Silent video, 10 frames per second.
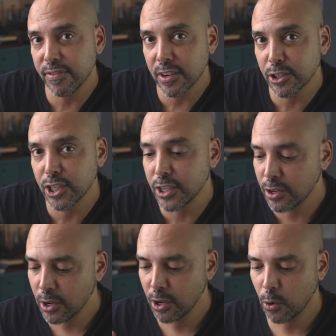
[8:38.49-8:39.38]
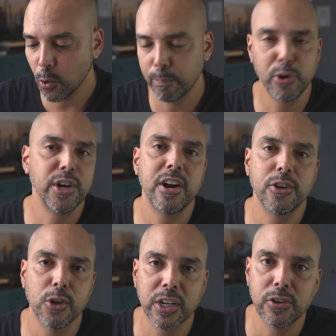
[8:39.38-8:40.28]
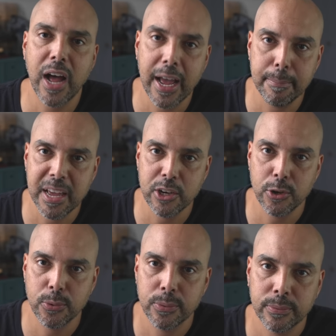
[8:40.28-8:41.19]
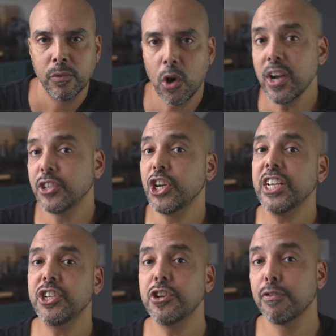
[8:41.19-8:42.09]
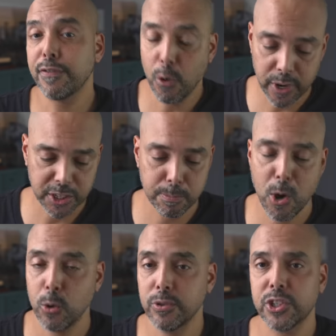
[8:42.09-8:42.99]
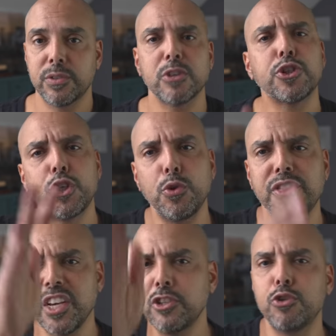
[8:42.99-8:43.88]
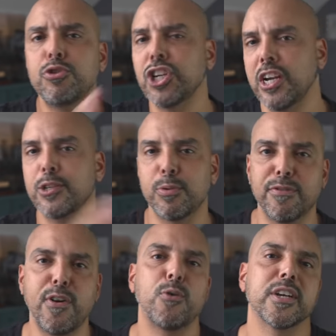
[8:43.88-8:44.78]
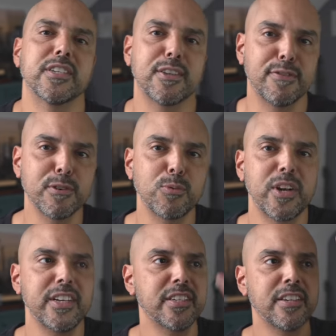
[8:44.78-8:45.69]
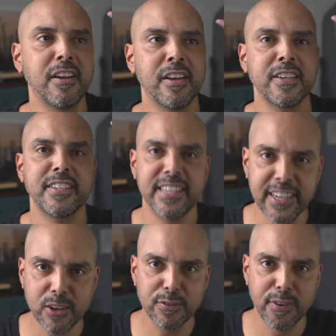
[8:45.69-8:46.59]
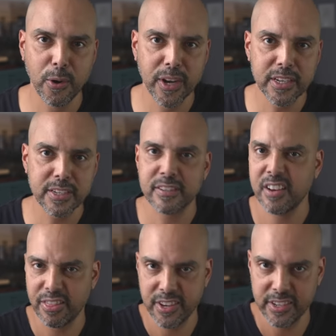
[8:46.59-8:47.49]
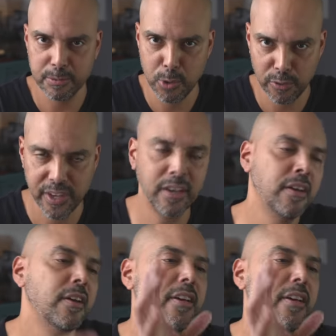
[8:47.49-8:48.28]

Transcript: function or put it on your little I menu. All right, changing your focus modes. There's two things you change with focus. The first one is single focus, nothing is moving.